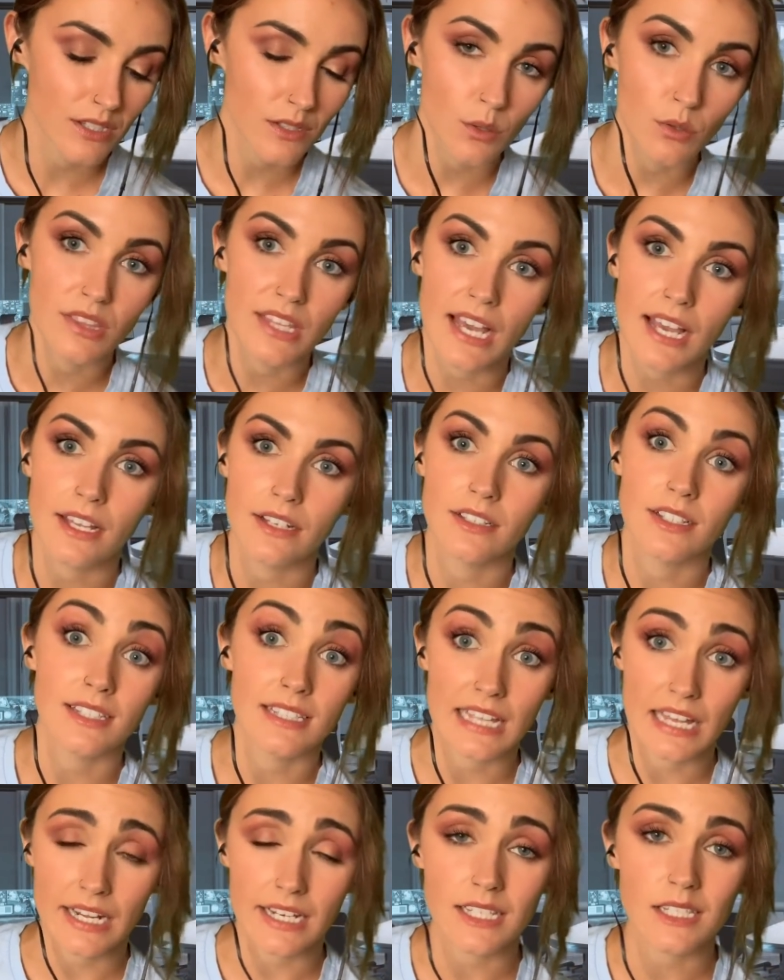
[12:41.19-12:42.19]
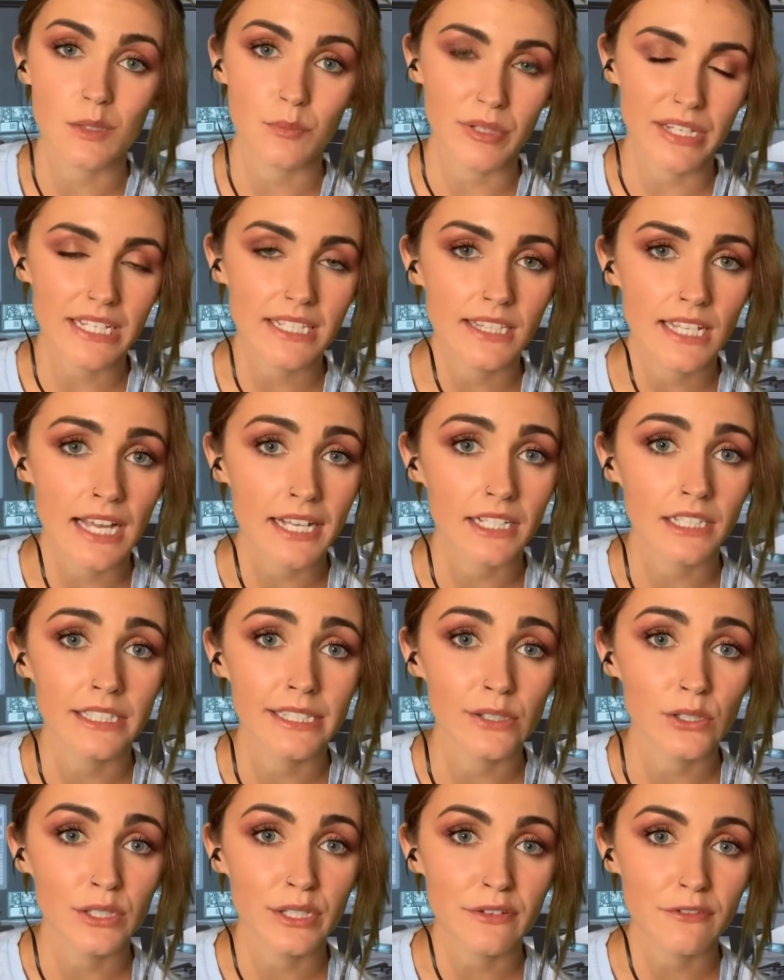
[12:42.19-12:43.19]
So does that explain that
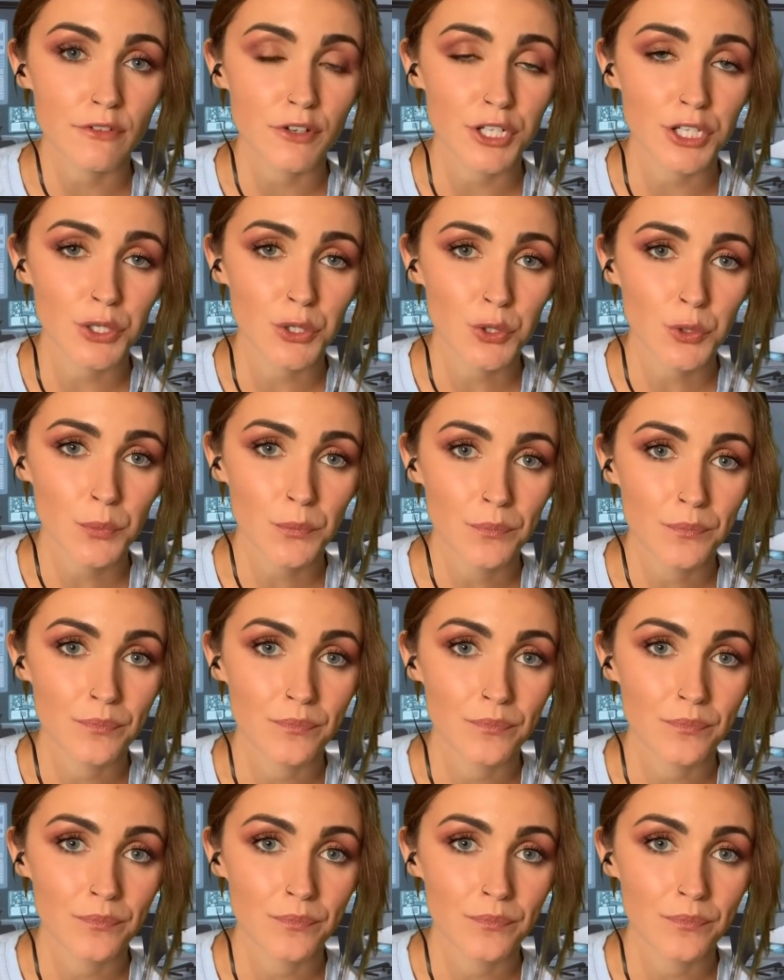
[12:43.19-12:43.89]
clearly for you?